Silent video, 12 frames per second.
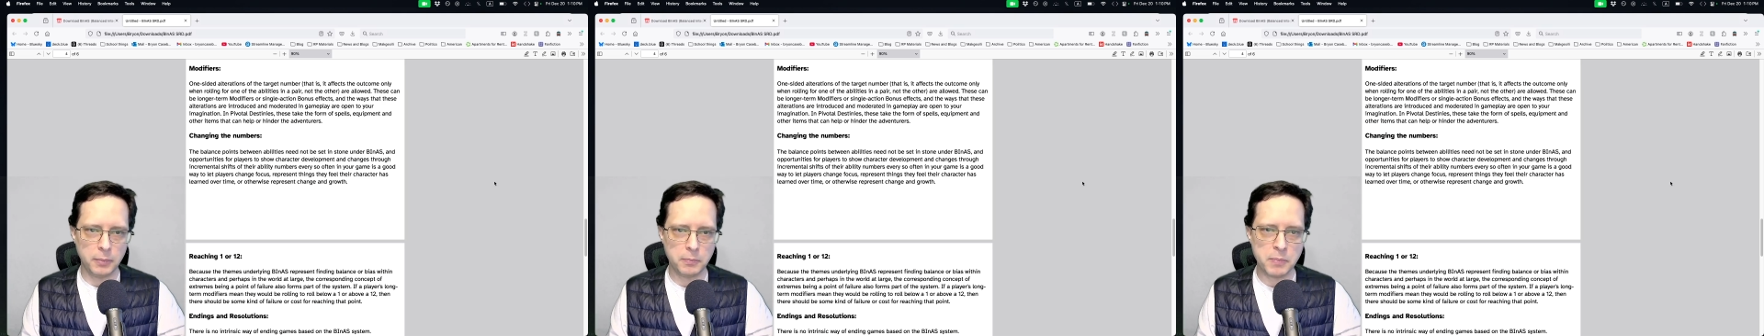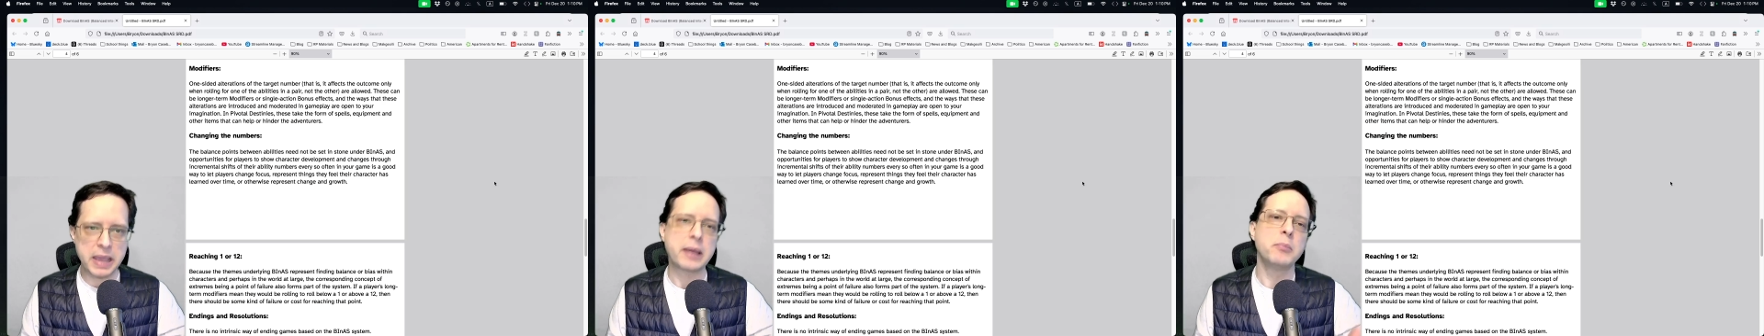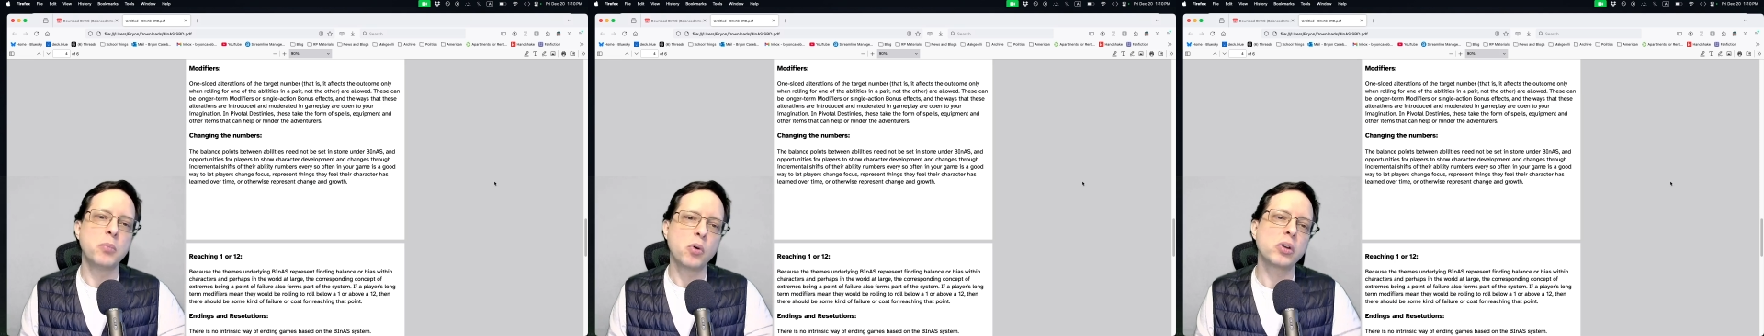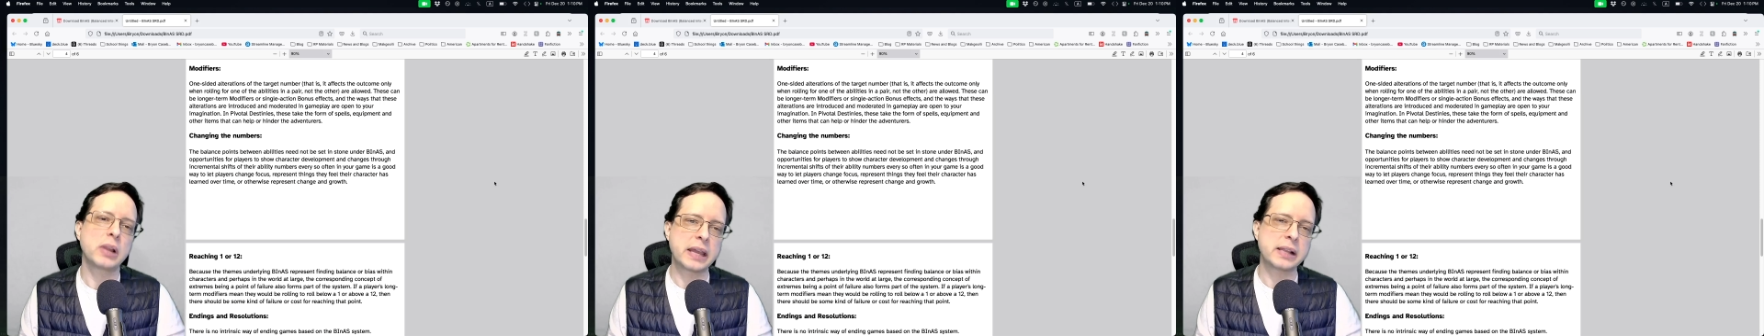make it
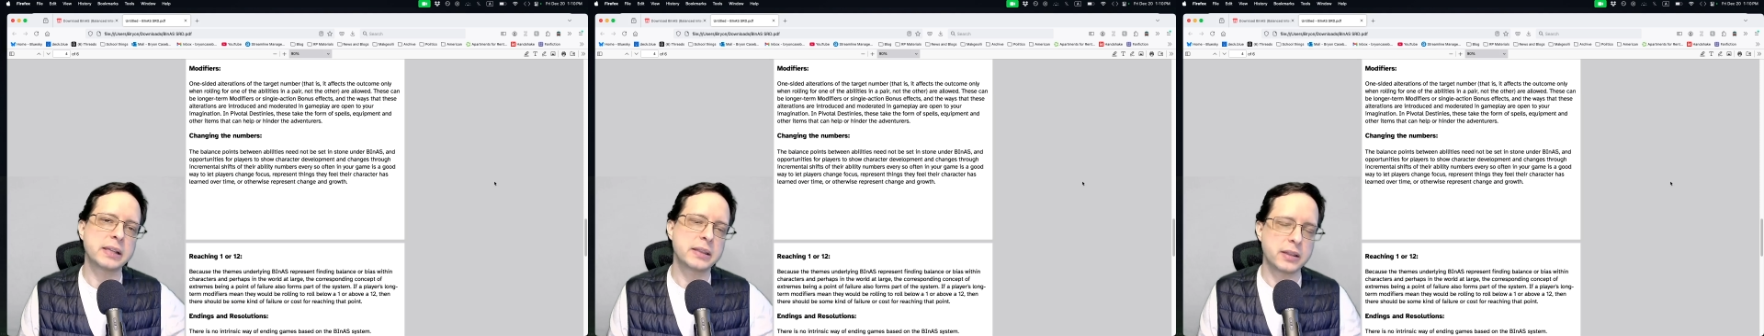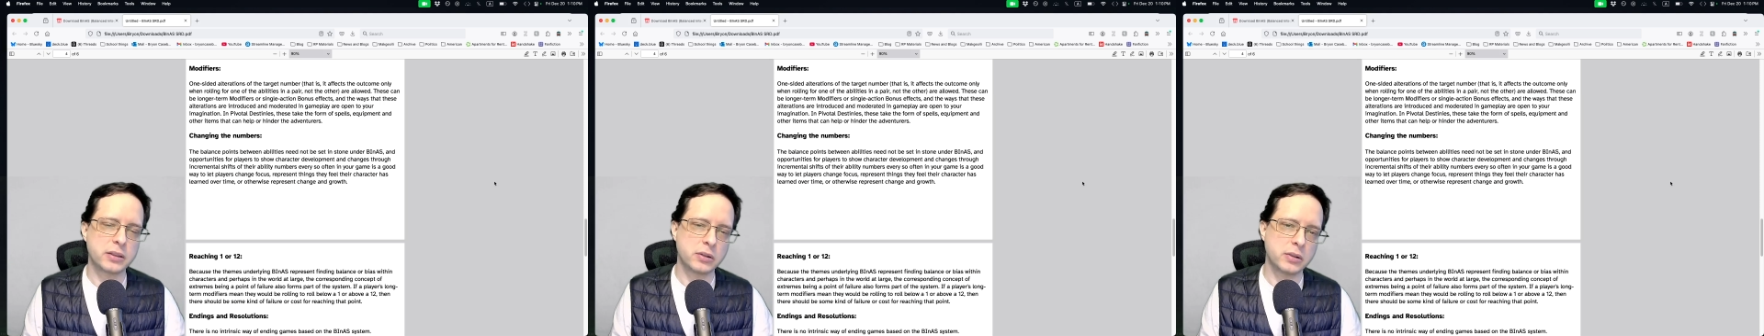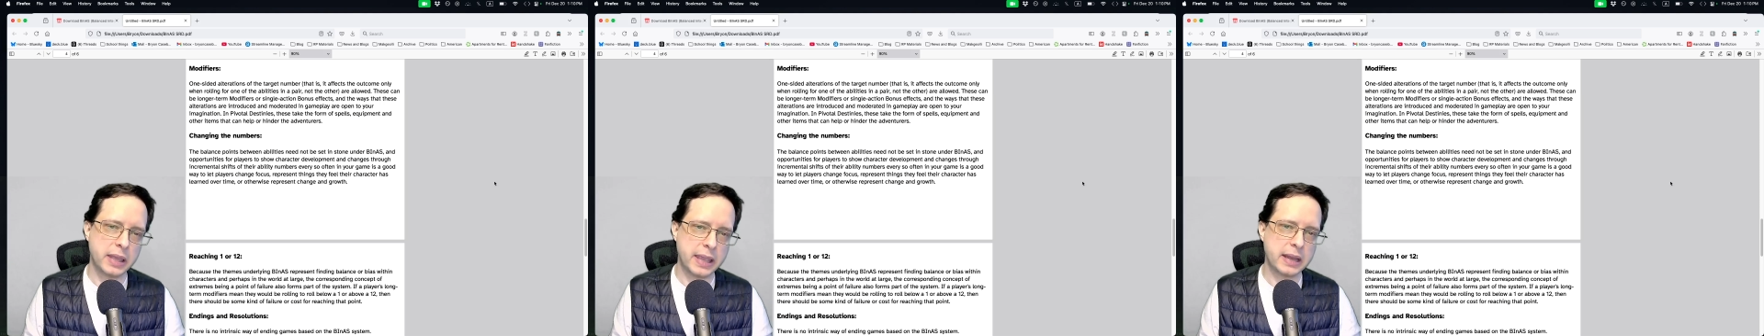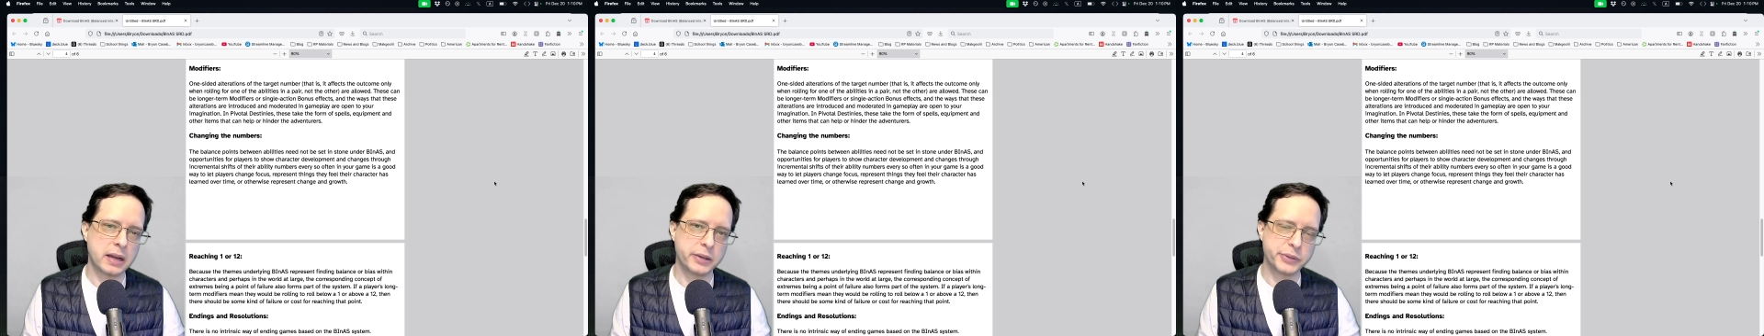more likely that they'll
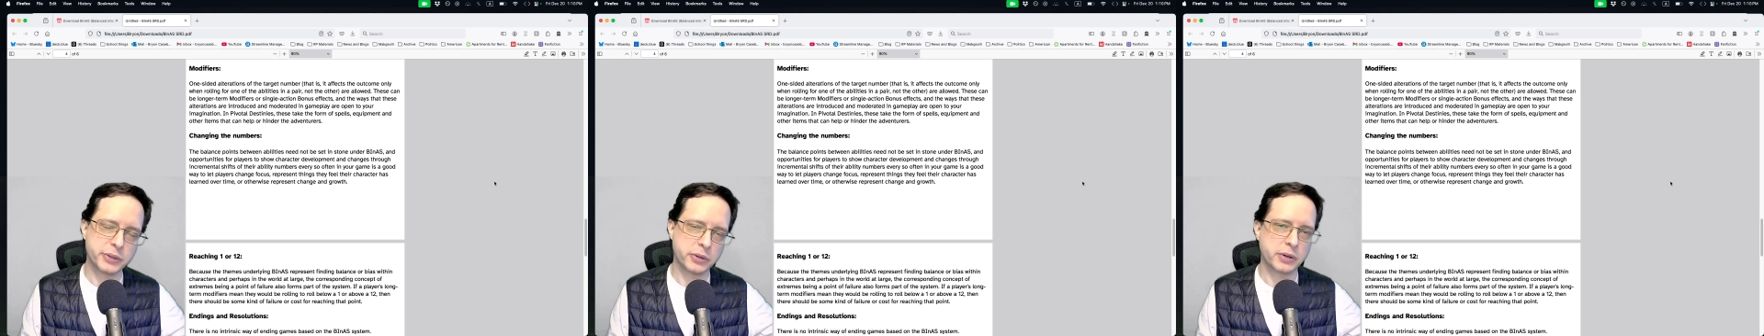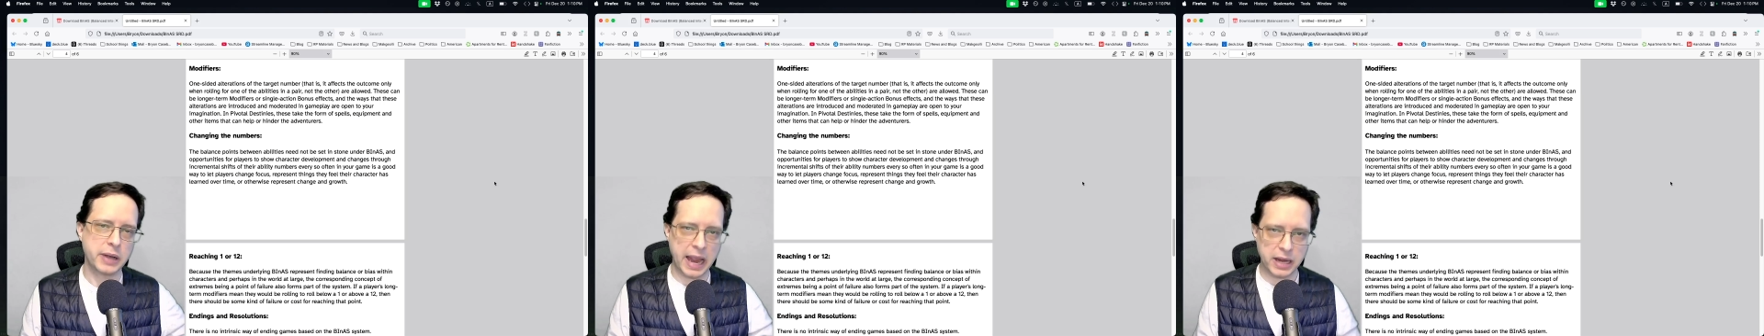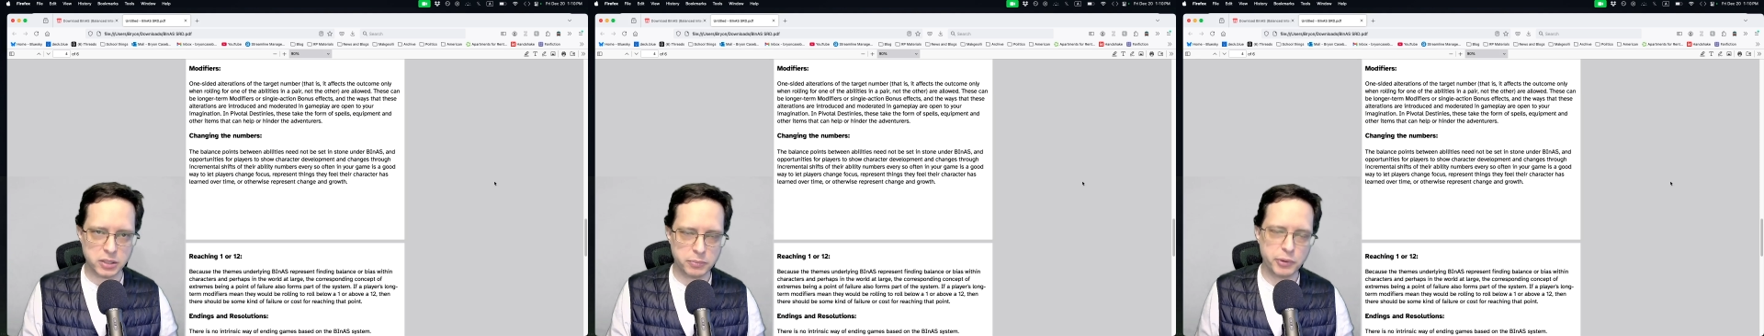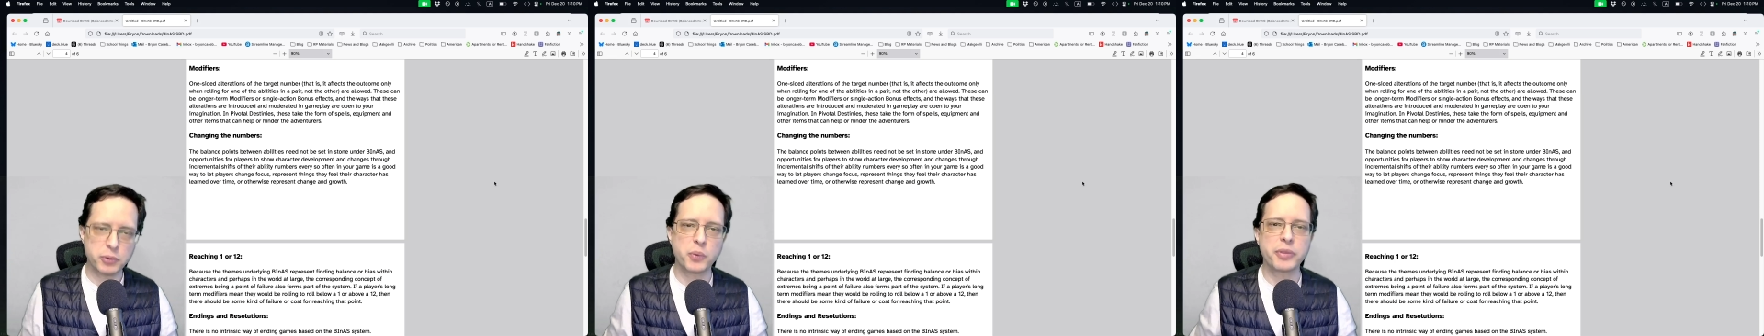hit a certain
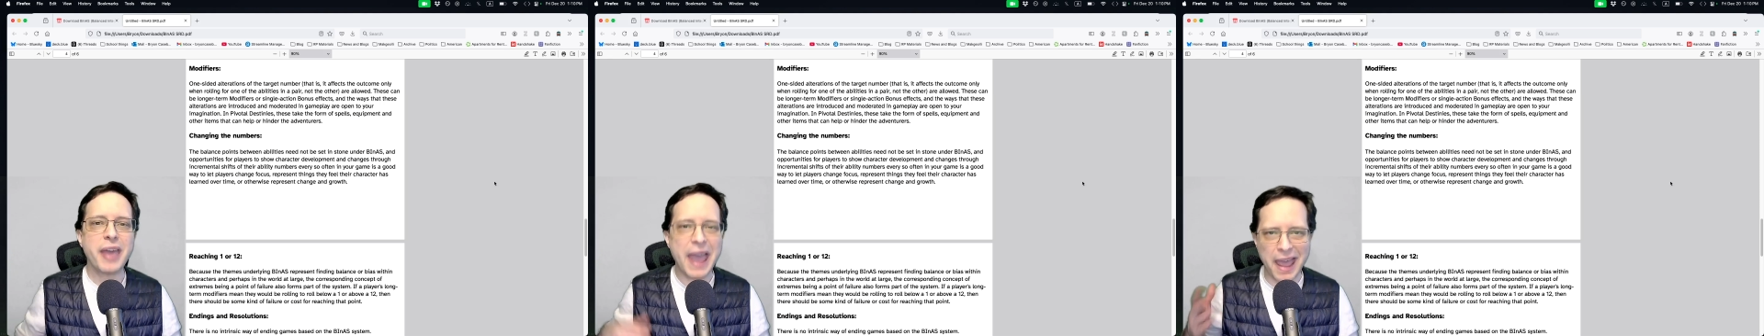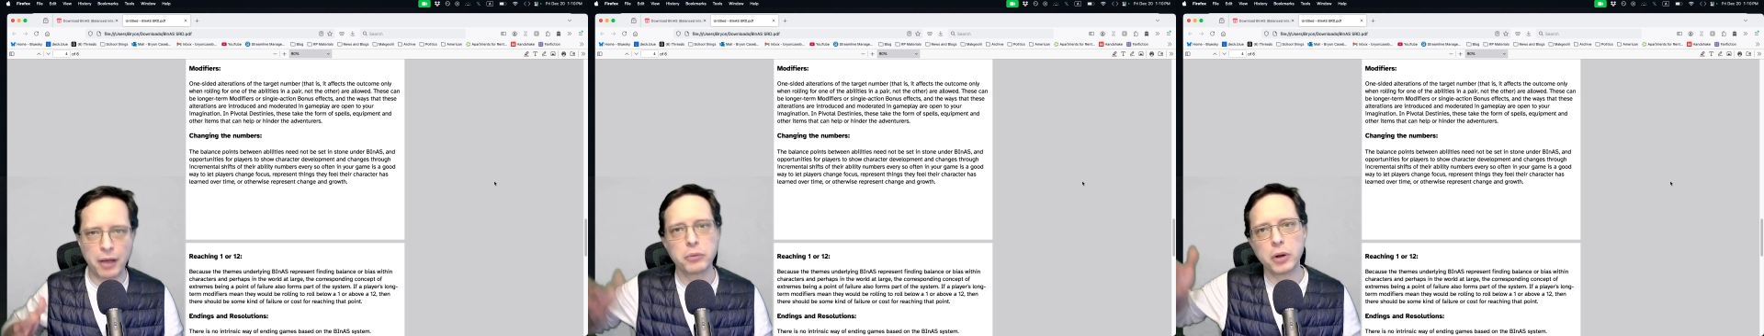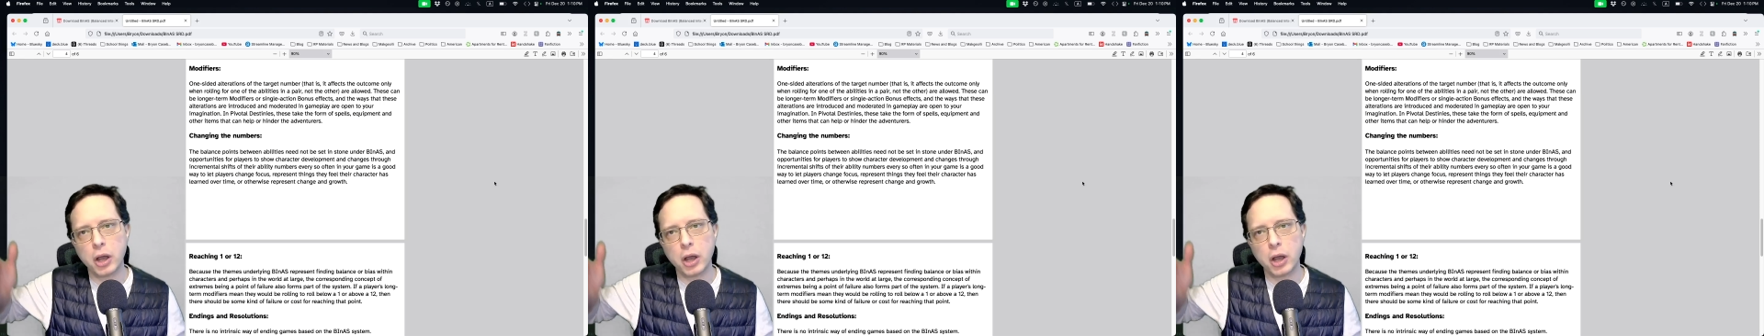attribute without